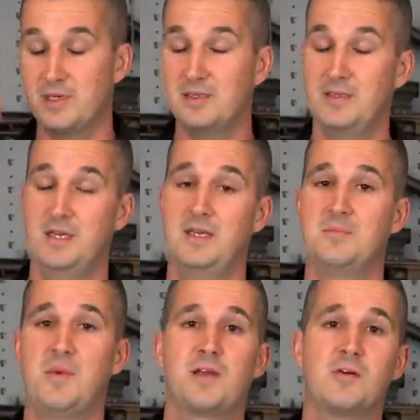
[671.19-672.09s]
But
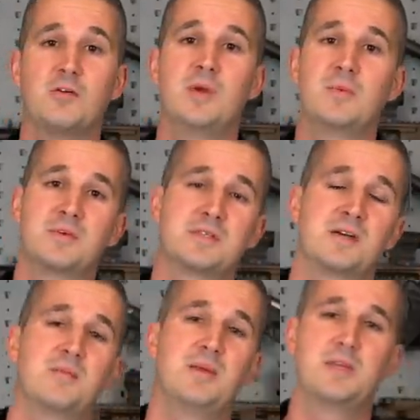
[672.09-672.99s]
my gold members
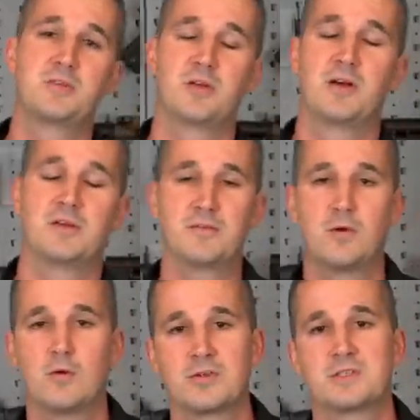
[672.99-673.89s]
on Patreon, of
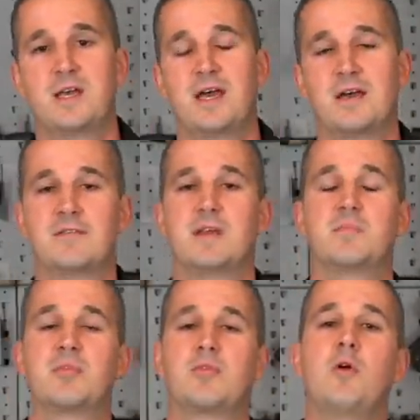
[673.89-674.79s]
course, have a
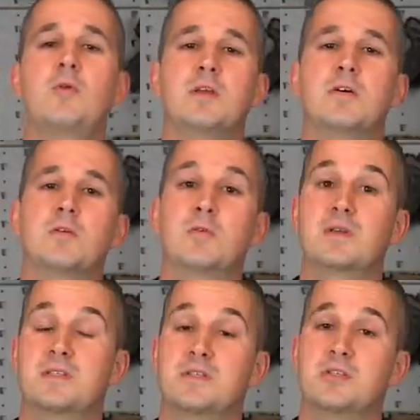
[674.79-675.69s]
pro deal
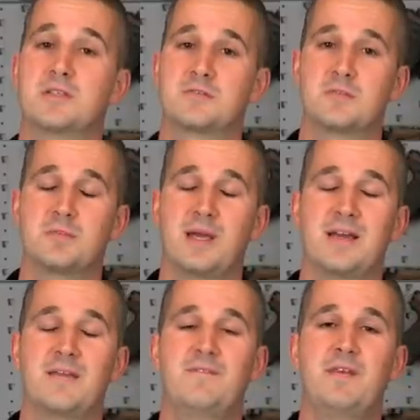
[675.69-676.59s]
with CGS Group
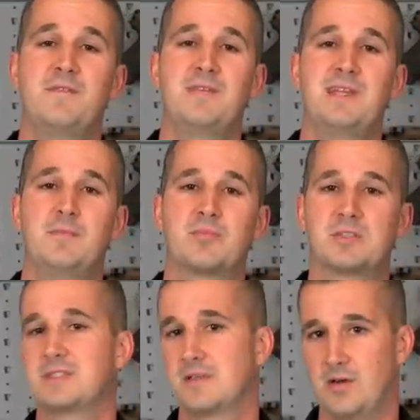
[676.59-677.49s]
at
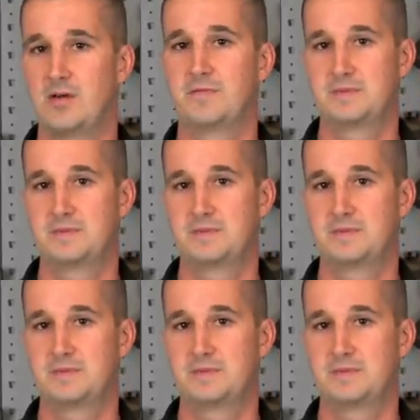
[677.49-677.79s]
50% off.